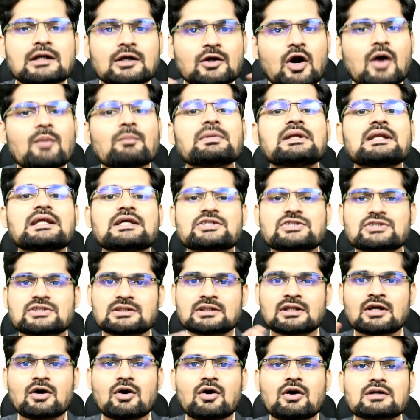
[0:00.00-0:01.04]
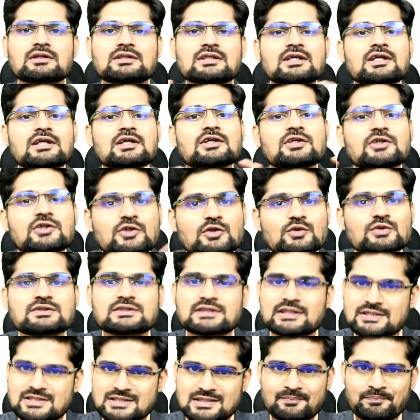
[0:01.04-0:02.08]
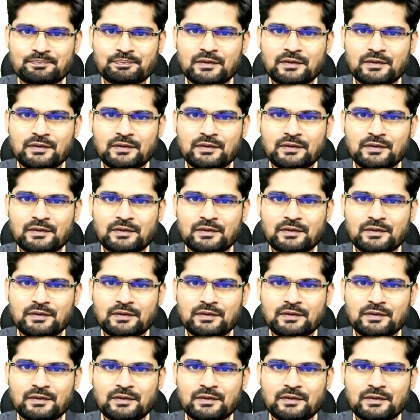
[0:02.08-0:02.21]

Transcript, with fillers: combination or the usage.